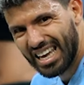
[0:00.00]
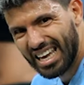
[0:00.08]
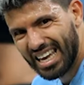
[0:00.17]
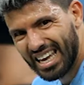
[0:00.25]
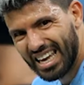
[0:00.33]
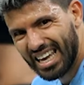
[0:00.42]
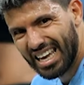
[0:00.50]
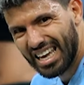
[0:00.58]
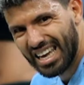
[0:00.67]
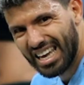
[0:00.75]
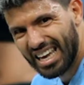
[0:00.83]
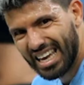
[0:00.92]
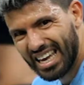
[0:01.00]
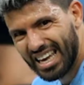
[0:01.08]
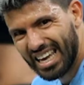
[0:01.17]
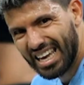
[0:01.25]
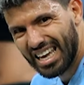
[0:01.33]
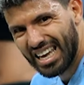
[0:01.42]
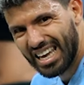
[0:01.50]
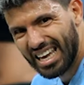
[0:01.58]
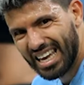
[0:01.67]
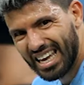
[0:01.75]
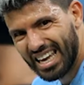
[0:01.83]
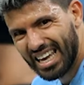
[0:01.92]

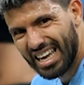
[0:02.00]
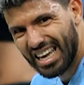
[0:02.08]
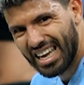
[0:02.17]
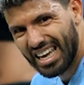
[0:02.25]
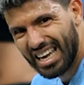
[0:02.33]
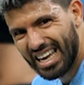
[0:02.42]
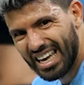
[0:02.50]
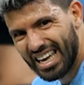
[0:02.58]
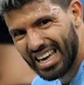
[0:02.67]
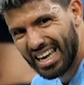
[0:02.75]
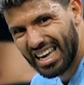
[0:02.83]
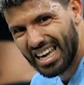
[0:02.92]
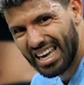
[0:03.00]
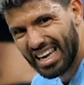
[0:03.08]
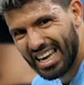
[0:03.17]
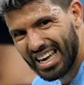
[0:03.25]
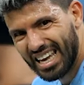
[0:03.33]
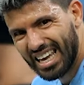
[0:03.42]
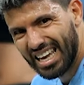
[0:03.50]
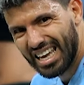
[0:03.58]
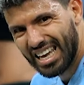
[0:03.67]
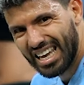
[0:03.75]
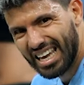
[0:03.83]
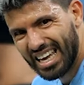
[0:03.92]

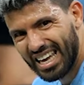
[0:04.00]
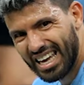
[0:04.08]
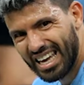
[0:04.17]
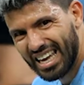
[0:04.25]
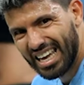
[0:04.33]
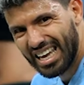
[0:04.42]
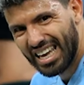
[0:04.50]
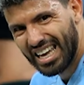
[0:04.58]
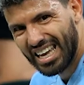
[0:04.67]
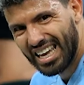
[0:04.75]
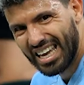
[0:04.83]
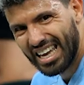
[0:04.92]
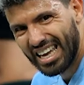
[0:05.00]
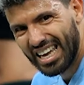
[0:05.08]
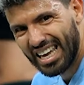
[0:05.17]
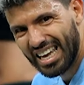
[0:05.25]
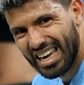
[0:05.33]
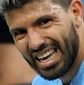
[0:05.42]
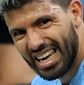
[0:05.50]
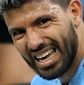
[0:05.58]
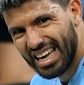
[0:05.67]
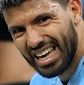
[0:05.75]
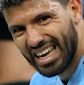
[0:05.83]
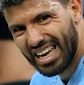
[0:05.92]

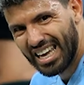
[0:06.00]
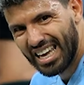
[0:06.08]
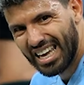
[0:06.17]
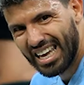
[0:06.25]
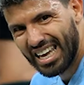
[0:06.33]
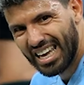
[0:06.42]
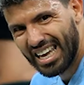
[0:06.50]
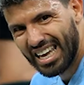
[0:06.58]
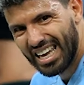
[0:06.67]
The person shown says nothing.